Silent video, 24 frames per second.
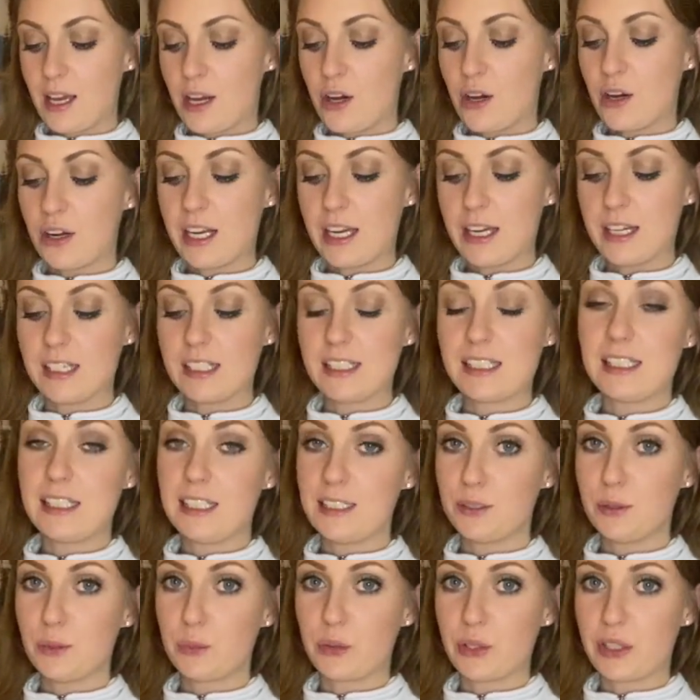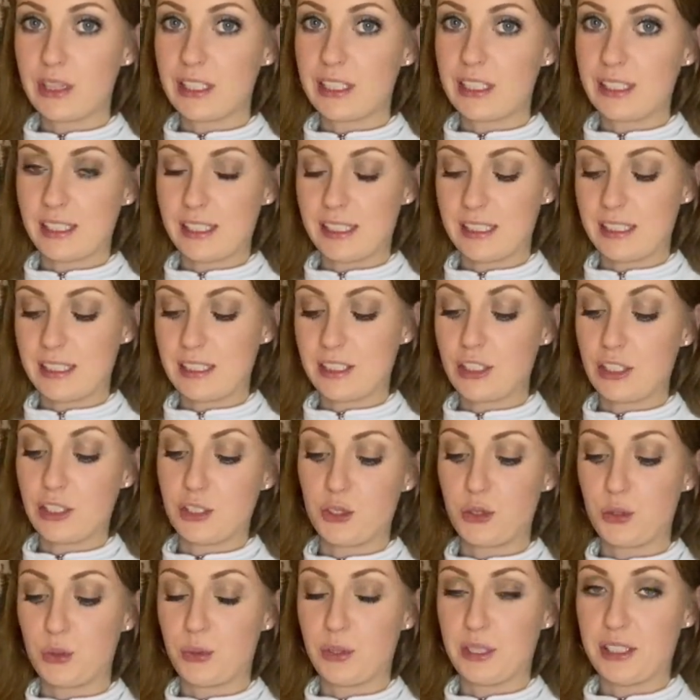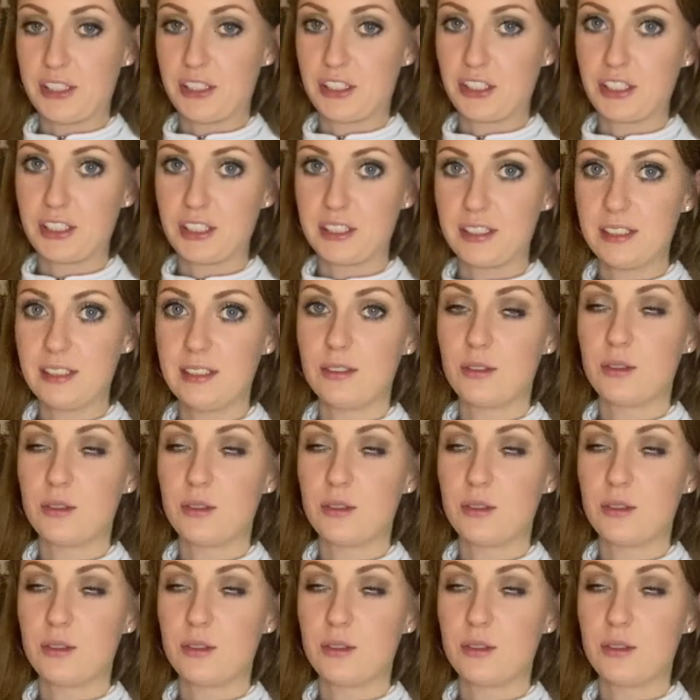on how to deal with this situation,